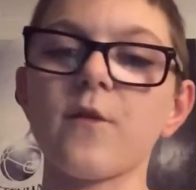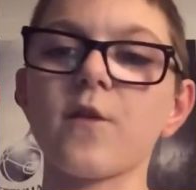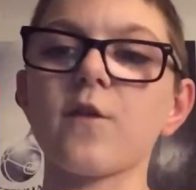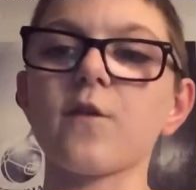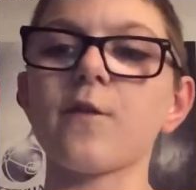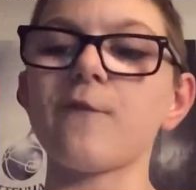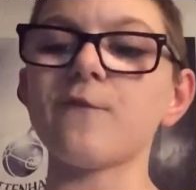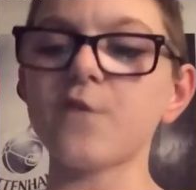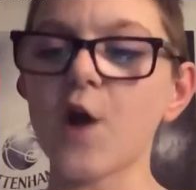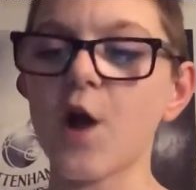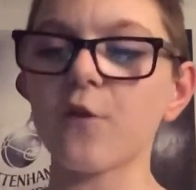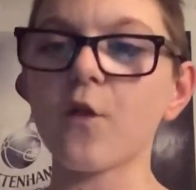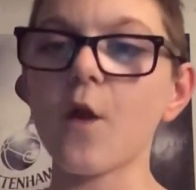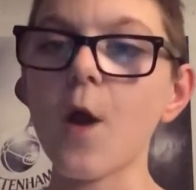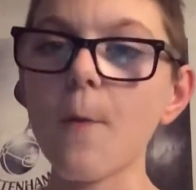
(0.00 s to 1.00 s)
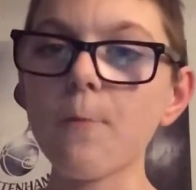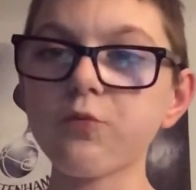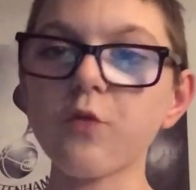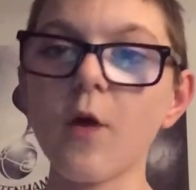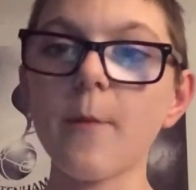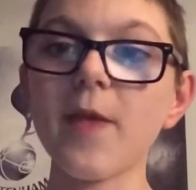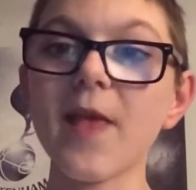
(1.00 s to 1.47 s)
This is the first
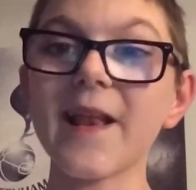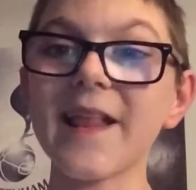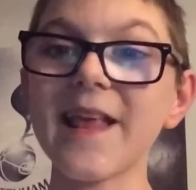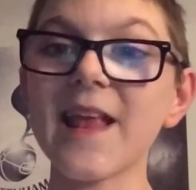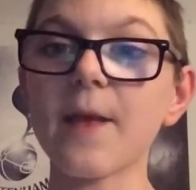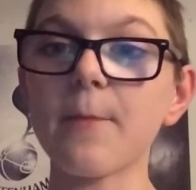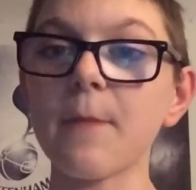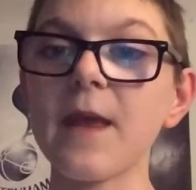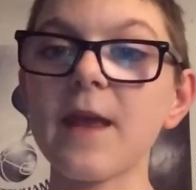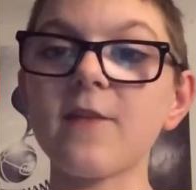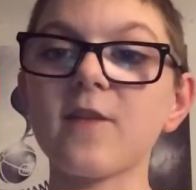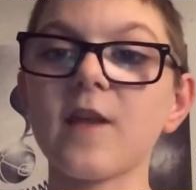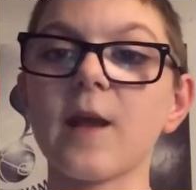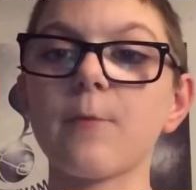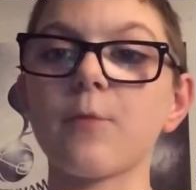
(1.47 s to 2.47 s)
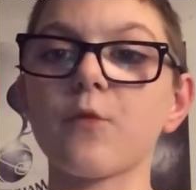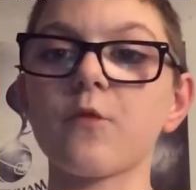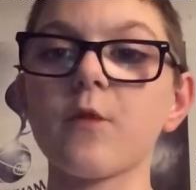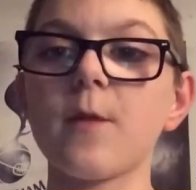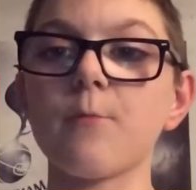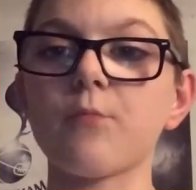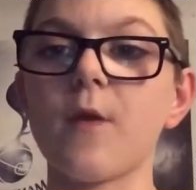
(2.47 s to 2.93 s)
Premier League meeting
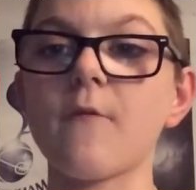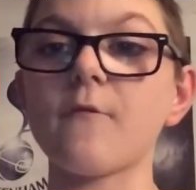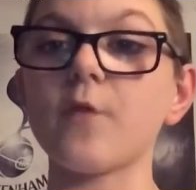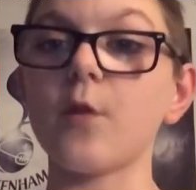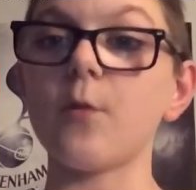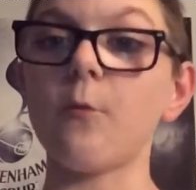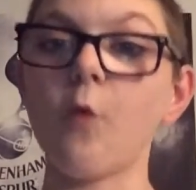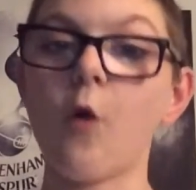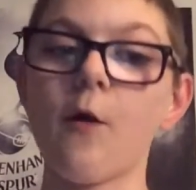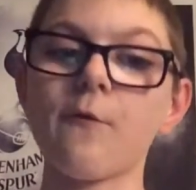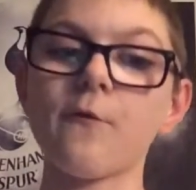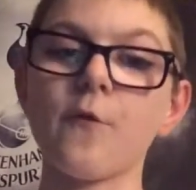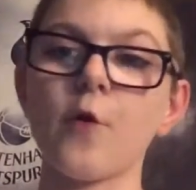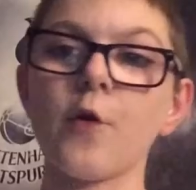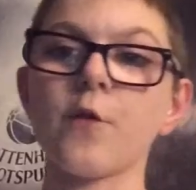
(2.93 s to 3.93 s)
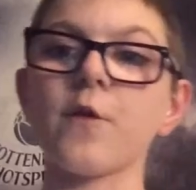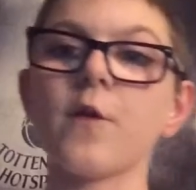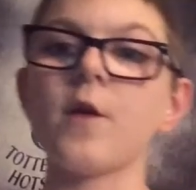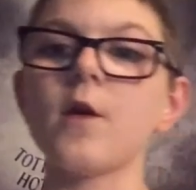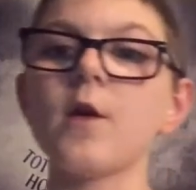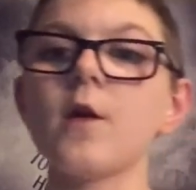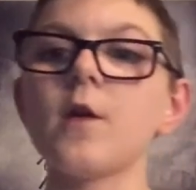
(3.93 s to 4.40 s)
between Brentford and Watford.
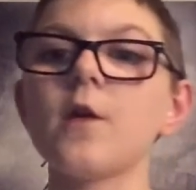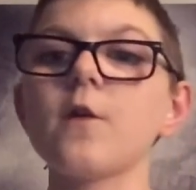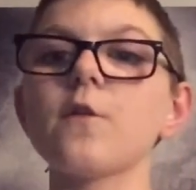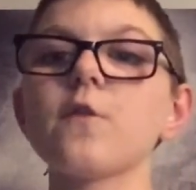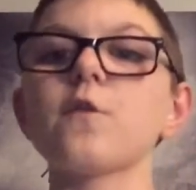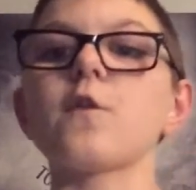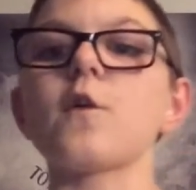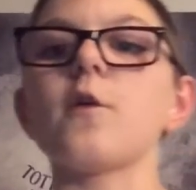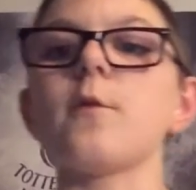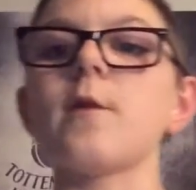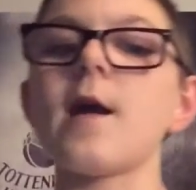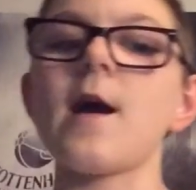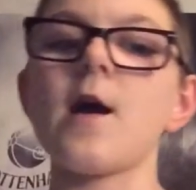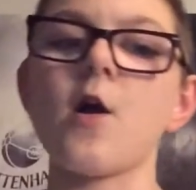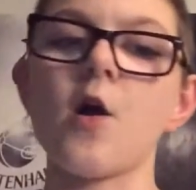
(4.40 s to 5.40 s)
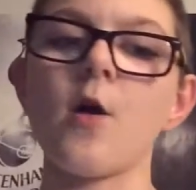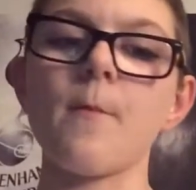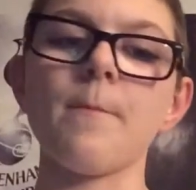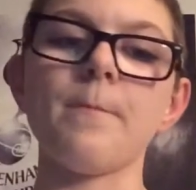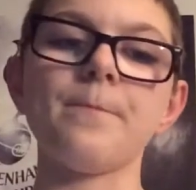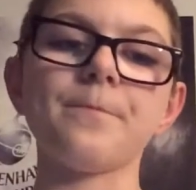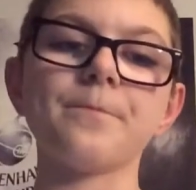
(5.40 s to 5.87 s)
So, yeah,
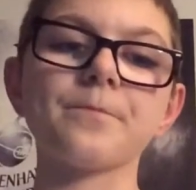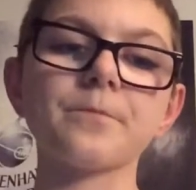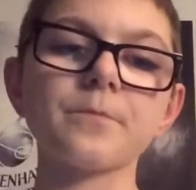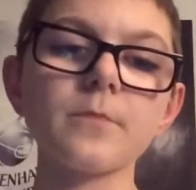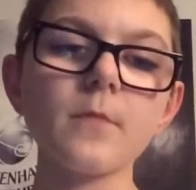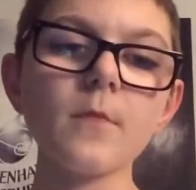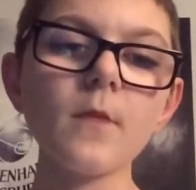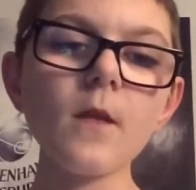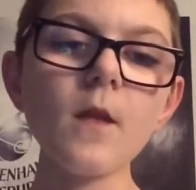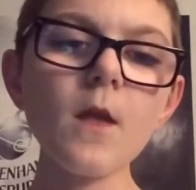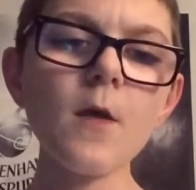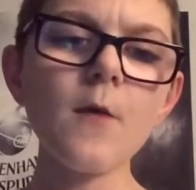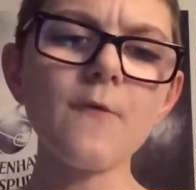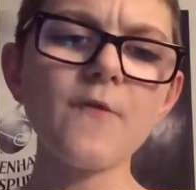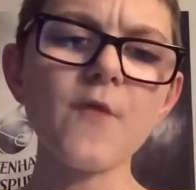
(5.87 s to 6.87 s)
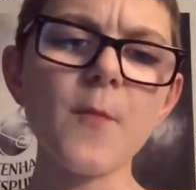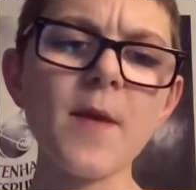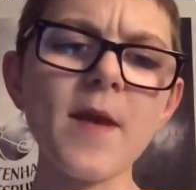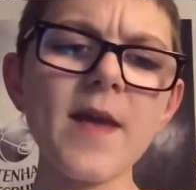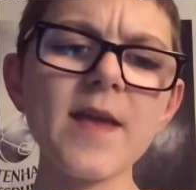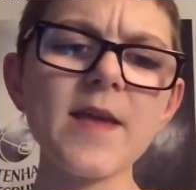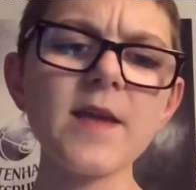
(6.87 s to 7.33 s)
for
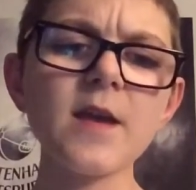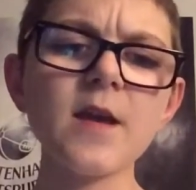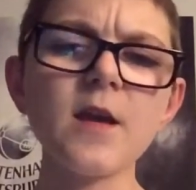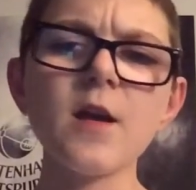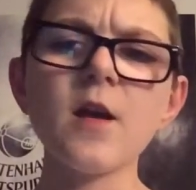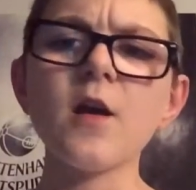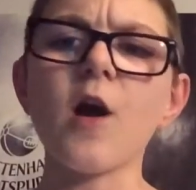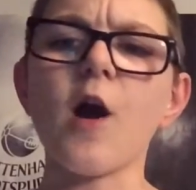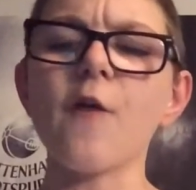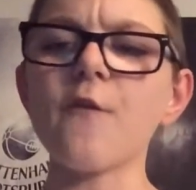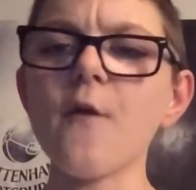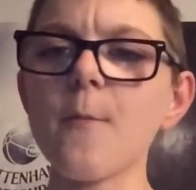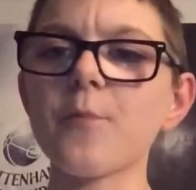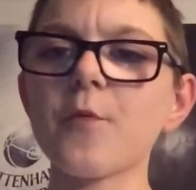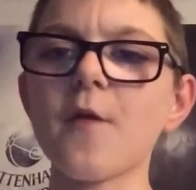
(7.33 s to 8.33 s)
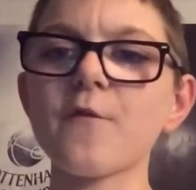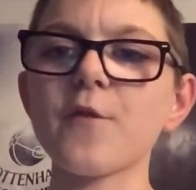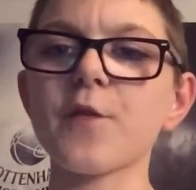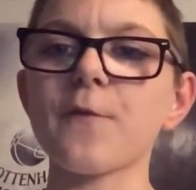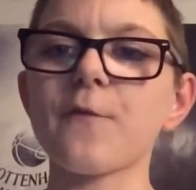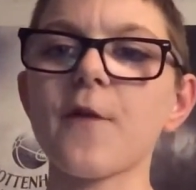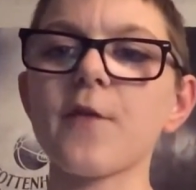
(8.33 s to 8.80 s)
me, I think
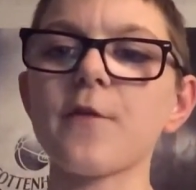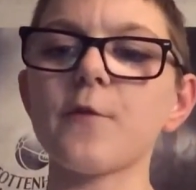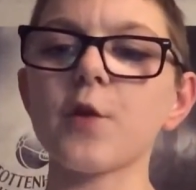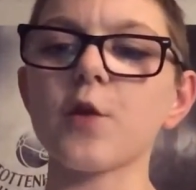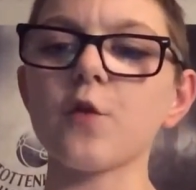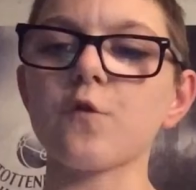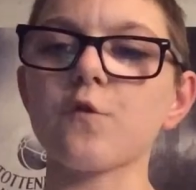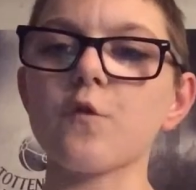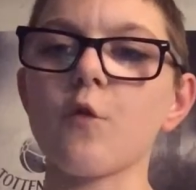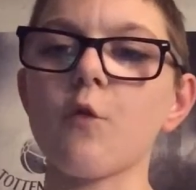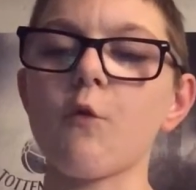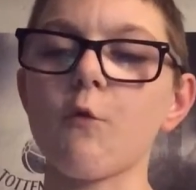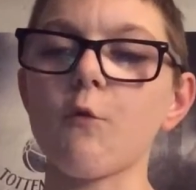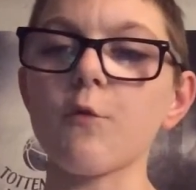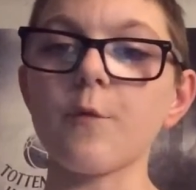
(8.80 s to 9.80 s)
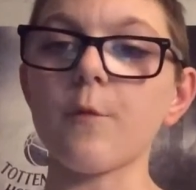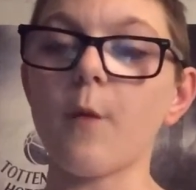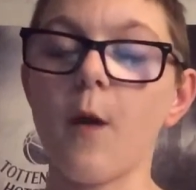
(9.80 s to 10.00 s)
Brentford defensively could struggle.